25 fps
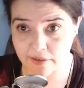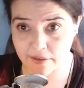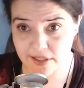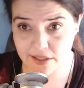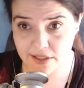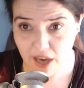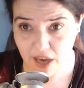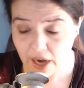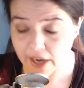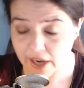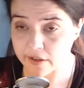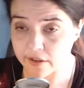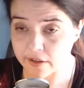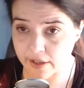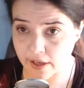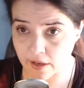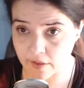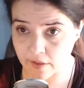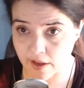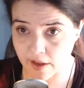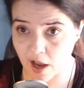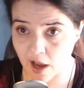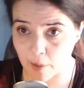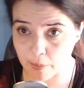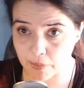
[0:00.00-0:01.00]
entirely
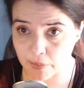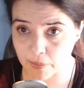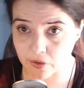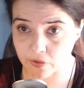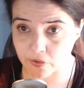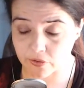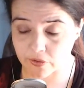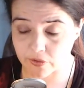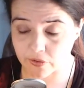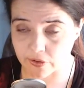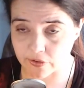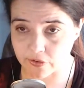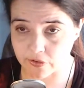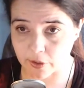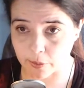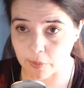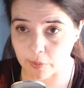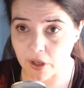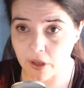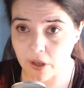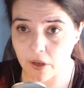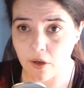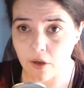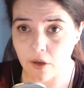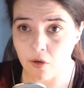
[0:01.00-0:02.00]
on the optical system.
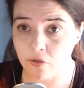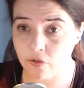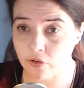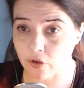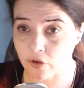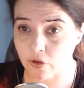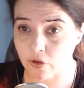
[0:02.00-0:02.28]
Right. So